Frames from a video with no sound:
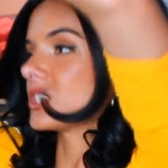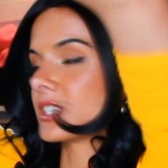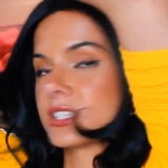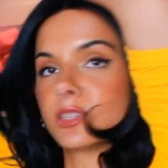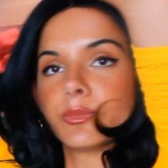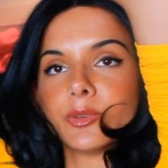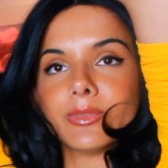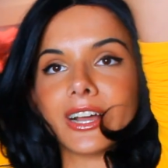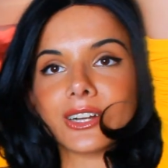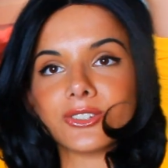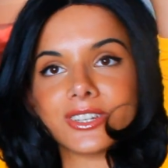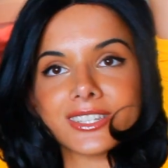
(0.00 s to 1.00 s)
is just a simple
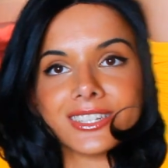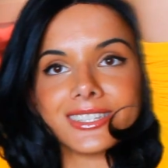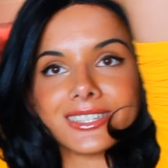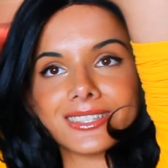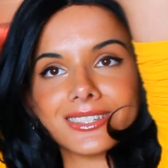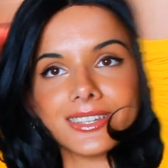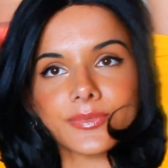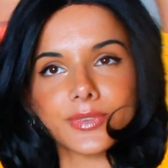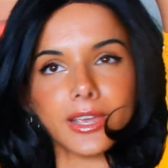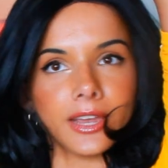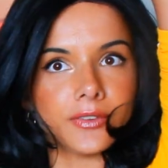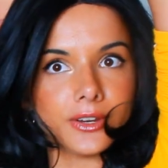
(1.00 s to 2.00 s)
black dress because
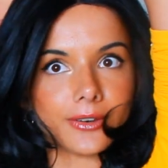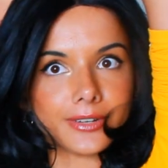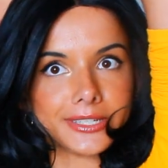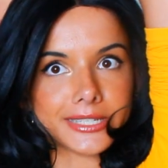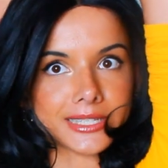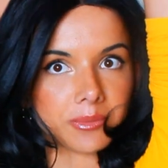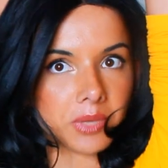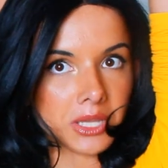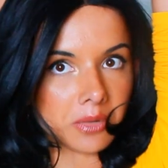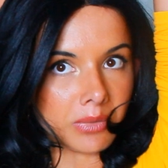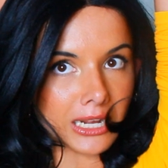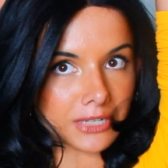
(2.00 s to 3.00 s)
every girl needs a simple
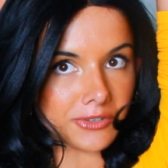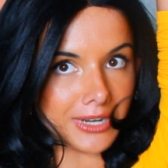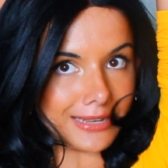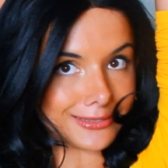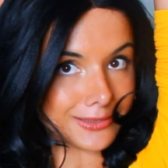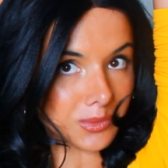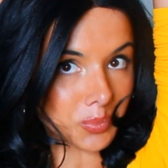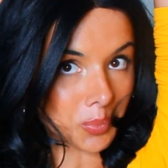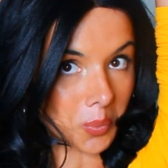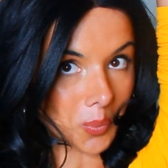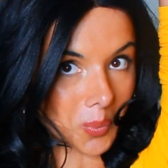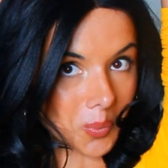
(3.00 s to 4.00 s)
little black dress.
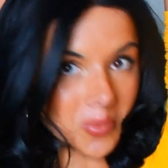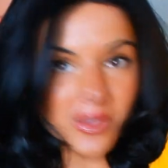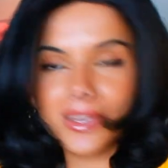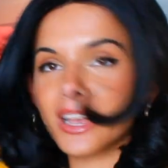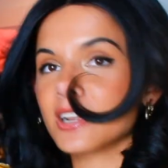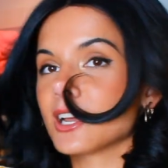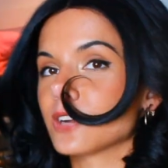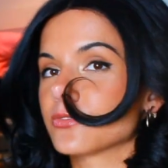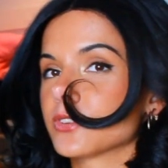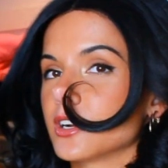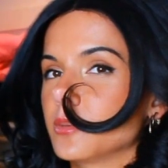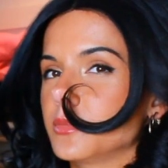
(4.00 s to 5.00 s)
I got
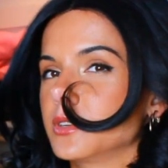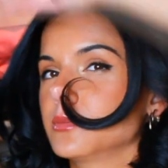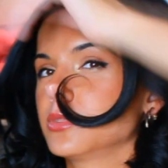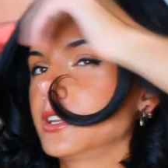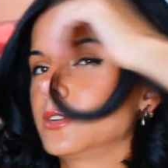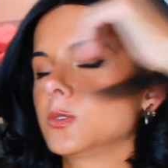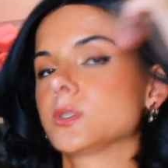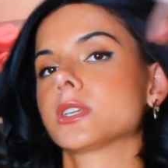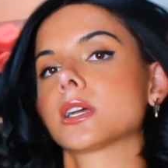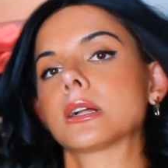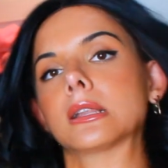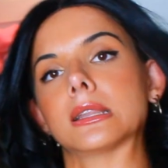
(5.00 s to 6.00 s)
it from Plato's
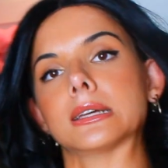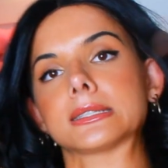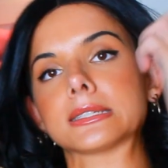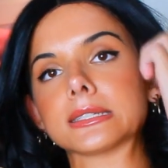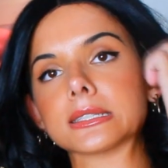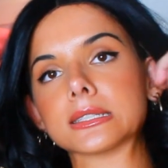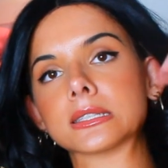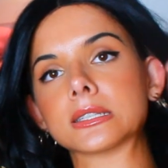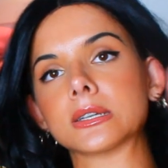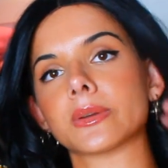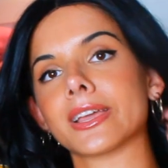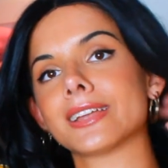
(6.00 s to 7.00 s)
Closet.
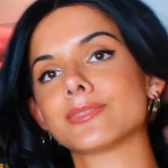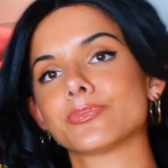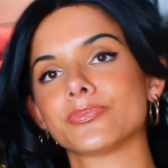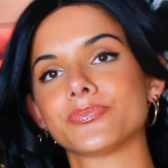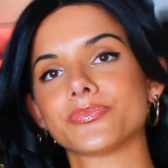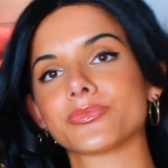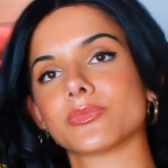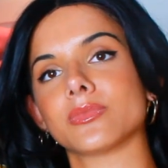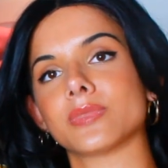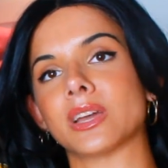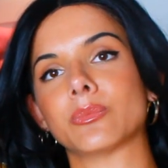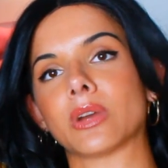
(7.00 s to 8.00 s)
So again,
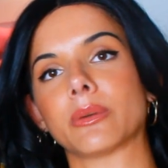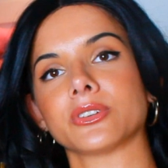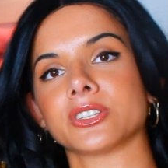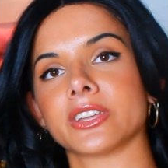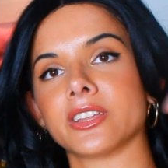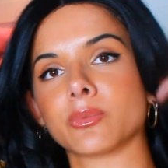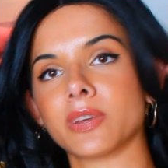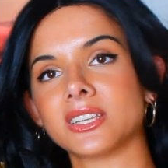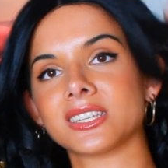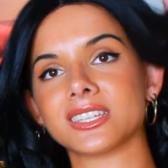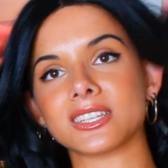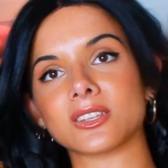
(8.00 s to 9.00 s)
I'm probably gonna tell you the
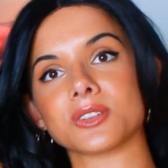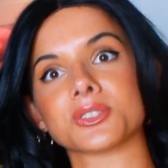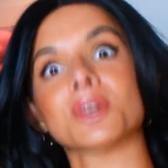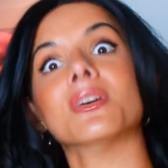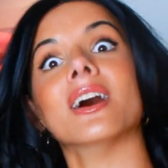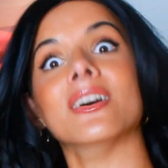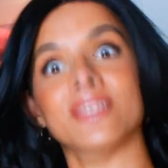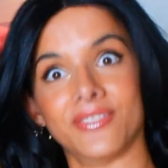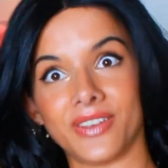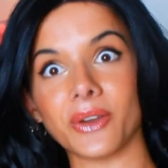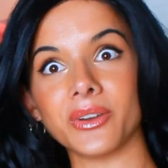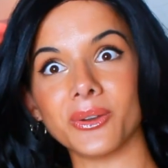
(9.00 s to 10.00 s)
price because it's also
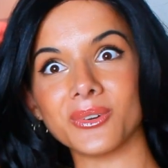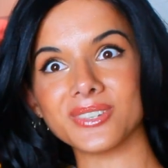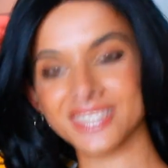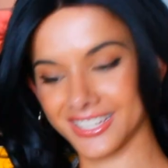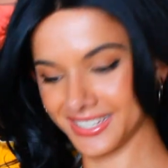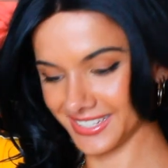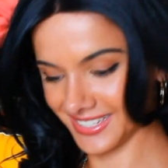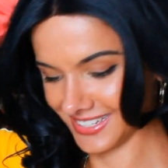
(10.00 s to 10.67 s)
very old.